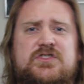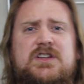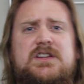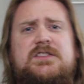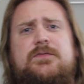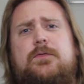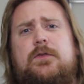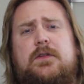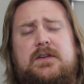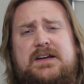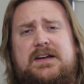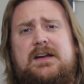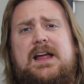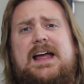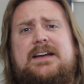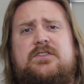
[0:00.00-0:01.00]
just for
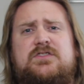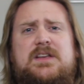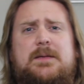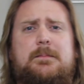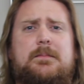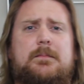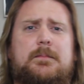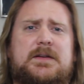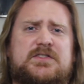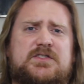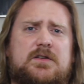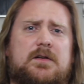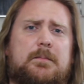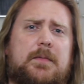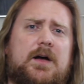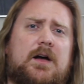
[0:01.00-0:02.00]
the actors I
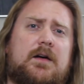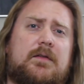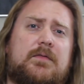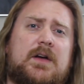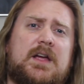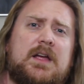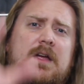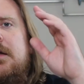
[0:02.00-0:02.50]
mentioned above.